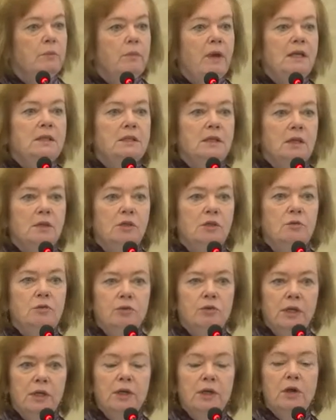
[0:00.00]
basic
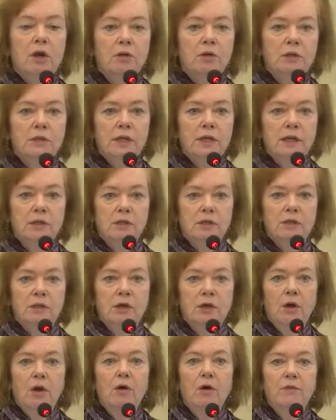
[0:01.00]
nutrient content
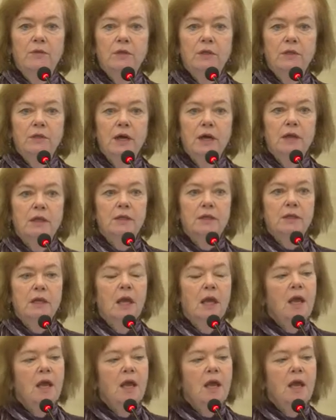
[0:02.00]
of the diet.